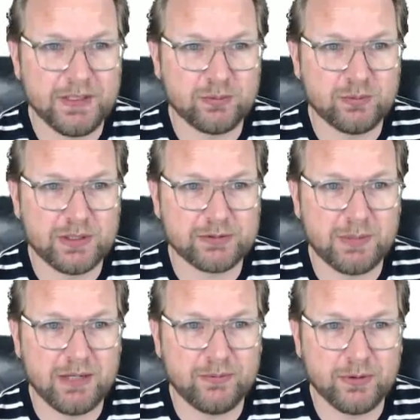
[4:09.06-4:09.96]
This was
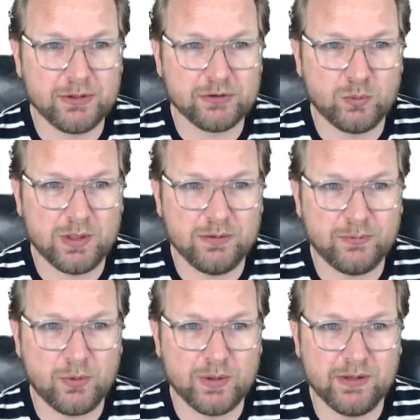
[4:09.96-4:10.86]
my first
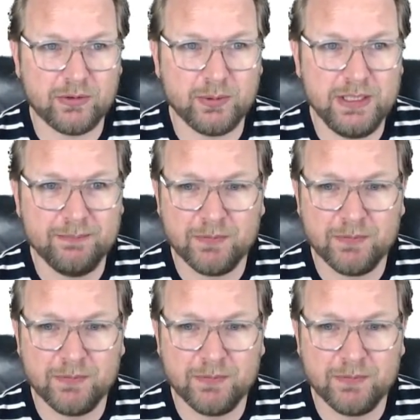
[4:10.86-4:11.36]
143.